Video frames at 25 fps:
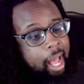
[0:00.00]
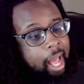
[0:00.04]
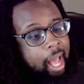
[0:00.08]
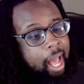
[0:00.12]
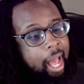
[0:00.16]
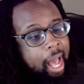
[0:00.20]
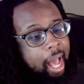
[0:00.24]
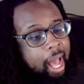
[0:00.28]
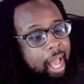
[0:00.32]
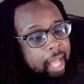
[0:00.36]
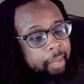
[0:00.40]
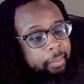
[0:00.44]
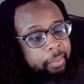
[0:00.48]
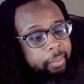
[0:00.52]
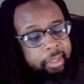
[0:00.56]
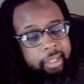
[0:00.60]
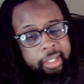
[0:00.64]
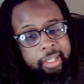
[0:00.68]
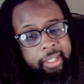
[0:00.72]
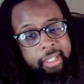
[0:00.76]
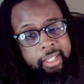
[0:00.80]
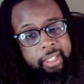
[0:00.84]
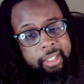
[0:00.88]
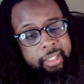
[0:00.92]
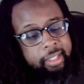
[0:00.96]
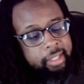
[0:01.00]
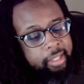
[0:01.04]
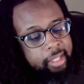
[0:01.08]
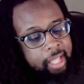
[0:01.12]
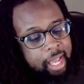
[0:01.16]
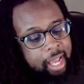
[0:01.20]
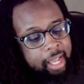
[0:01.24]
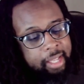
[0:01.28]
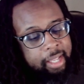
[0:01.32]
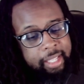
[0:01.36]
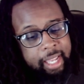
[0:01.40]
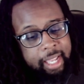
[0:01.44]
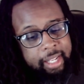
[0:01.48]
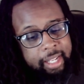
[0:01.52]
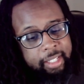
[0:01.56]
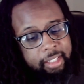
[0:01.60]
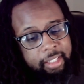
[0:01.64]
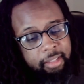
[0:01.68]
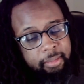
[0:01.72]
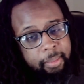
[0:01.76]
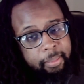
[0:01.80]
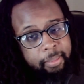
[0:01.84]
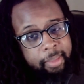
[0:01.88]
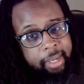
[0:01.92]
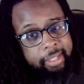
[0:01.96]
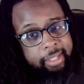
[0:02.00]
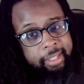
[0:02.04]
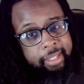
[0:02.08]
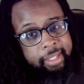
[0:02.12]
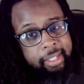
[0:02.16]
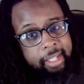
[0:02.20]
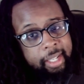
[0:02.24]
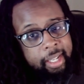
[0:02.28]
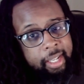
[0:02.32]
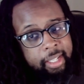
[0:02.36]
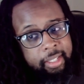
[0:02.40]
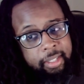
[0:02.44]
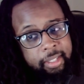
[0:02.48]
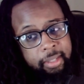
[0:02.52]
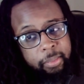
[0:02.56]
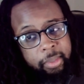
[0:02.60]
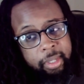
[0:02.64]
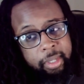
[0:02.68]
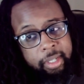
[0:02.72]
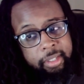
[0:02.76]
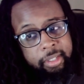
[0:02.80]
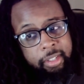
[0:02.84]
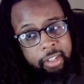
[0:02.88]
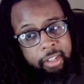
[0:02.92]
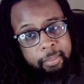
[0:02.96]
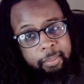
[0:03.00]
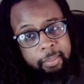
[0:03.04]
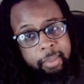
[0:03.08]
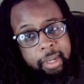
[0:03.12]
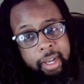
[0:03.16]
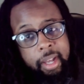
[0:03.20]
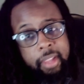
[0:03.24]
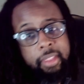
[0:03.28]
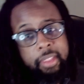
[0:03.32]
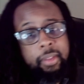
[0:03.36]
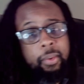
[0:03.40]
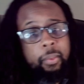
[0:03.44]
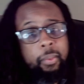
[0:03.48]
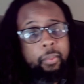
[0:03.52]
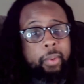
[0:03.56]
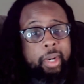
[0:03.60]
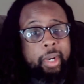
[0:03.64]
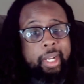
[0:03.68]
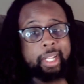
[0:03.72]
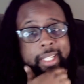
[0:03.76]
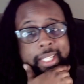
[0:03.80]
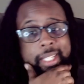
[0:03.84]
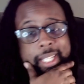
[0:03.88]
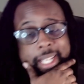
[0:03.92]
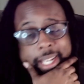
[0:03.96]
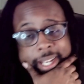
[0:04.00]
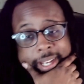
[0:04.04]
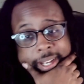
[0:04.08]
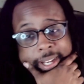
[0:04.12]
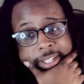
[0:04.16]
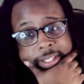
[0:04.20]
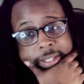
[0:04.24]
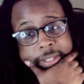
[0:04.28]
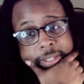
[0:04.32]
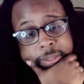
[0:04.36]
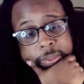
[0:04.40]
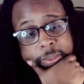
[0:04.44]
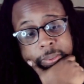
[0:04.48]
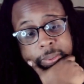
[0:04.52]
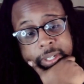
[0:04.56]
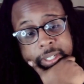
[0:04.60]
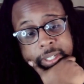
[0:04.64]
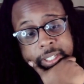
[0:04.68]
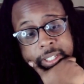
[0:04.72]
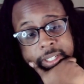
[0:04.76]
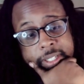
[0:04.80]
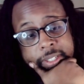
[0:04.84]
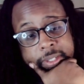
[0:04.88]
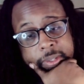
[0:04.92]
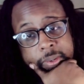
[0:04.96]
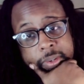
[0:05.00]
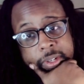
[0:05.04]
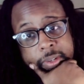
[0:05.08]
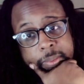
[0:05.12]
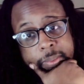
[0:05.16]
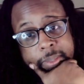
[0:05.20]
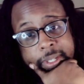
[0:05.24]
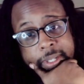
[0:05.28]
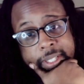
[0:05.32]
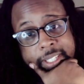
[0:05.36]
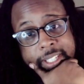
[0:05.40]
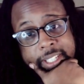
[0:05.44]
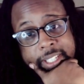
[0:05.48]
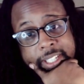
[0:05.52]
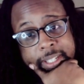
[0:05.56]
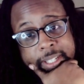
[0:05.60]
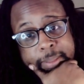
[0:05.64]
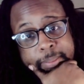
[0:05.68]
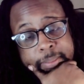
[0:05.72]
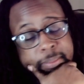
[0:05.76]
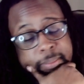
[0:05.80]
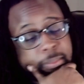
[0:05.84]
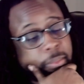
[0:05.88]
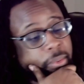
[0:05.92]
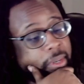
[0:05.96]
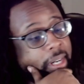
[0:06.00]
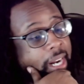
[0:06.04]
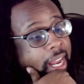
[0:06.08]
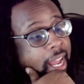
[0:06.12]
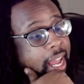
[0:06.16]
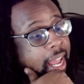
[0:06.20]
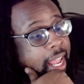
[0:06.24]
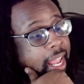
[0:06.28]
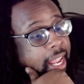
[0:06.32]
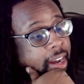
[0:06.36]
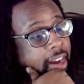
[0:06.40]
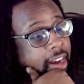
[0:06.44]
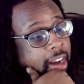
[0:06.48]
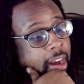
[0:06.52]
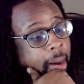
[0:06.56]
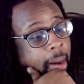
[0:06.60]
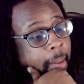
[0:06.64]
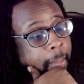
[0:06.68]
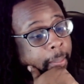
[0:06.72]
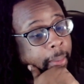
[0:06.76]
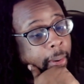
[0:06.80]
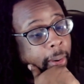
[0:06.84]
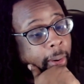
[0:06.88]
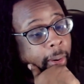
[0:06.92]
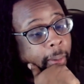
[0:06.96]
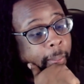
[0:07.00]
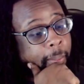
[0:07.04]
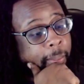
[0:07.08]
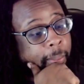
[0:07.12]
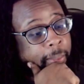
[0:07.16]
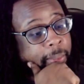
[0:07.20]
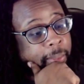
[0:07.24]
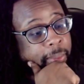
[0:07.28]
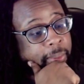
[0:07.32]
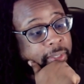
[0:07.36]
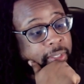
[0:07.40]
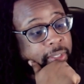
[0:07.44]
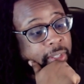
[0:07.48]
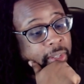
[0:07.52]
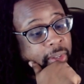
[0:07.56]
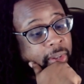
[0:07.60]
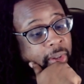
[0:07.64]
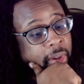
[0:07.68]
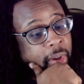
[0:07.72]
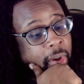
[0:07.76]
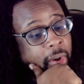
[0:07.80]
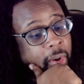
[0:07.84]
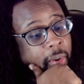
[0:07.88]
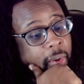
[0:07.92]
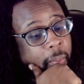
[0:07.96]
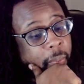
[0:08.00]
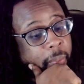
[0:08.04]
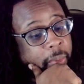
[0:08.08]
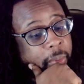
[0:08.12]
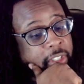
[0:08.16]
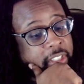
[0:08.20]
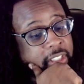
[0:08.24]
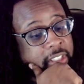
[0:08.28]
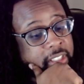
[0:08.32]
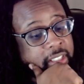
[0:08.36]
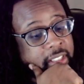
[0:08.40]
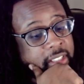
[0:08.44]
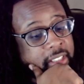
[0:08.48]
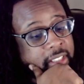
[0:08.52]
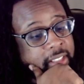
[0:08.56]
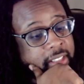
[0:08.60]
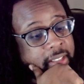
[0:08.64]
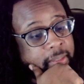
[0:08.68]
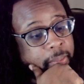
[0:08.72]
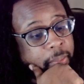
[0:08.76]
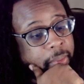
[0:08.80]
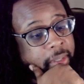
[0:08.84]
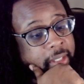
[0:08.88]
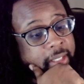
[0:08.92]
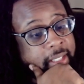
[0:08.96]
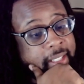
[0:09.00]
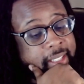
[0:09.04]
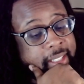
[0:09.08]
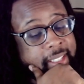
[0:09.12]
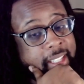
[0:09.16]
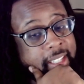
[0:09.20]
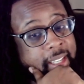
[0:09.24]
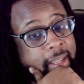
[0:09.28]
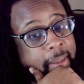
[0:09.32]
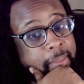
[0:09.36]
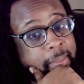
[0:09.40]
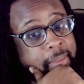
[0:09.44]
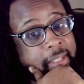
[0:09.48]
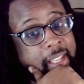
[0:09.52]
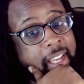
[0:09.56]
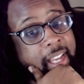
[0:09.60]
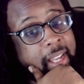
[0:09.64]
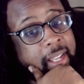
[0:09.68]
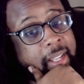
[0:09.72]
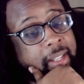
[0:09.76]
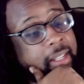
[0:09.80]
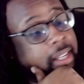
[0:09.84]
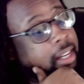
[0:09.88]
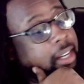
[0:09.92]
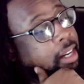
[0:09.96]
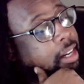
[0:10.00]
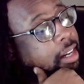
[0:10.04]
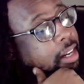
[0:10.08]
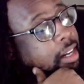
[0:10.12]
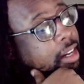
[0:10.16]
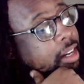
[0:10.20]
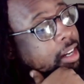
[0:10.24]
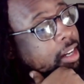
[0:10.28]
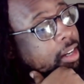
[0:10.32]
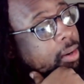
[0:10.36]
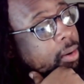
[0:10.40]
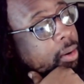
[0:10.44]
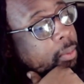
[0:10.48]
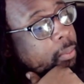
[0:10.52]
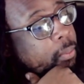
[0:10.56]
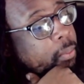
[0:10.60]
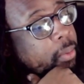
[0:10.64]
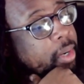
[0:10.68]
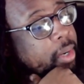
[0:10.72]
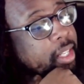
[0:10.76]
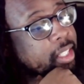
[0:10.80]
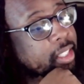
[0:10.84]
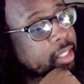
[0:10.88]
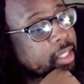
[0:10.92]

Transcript: I had this in my mind today. I want to talk about the story one time where I almost was one of the times I was